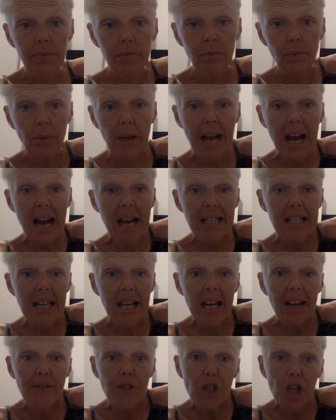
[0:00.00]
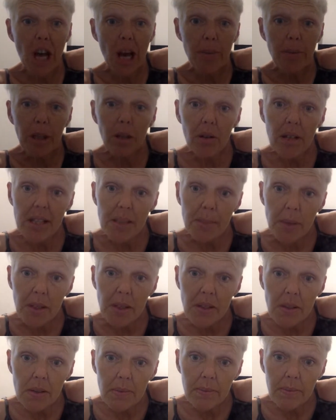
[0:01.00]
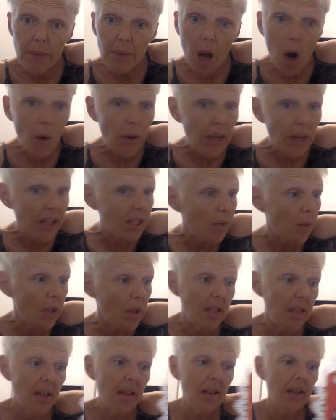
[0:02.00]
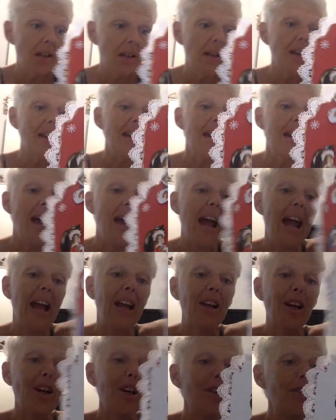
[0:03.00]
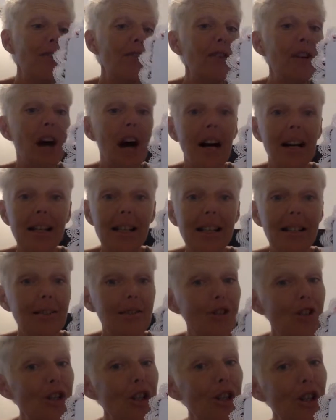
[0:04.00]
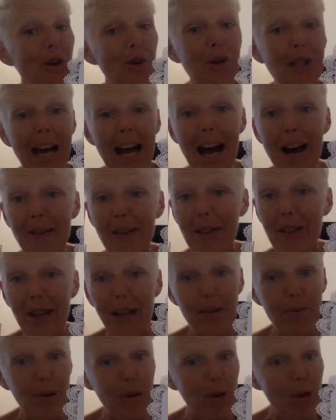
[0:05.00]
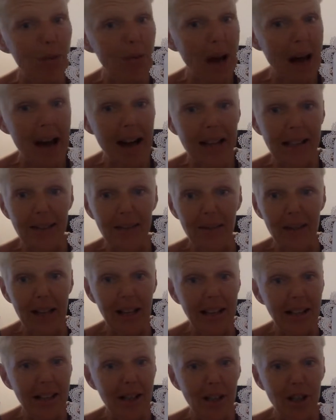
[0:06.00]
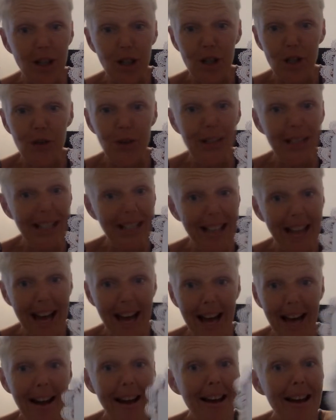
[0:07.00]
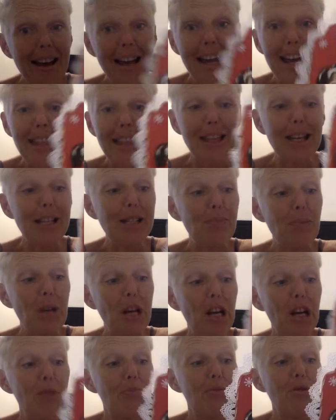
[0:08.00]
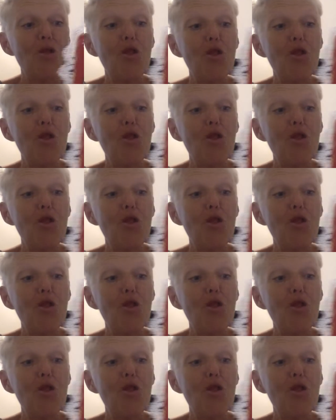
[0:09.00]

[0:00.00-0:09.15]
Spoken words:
we had to have Shabby Christmas. Oh yes, we did. And you've got to, she knows I have a thing about the backs of things. Did you see that? This peekaboo